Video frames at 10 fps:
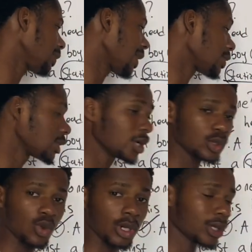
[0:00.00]
glass,
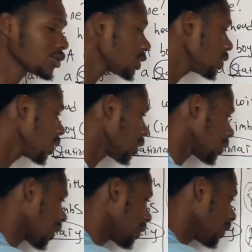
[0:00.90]
so we can now see
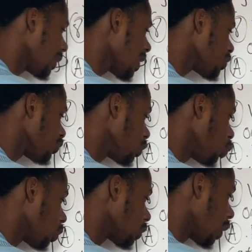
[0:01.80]
that the glass rod
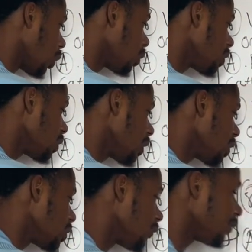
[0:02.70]
what now is negative.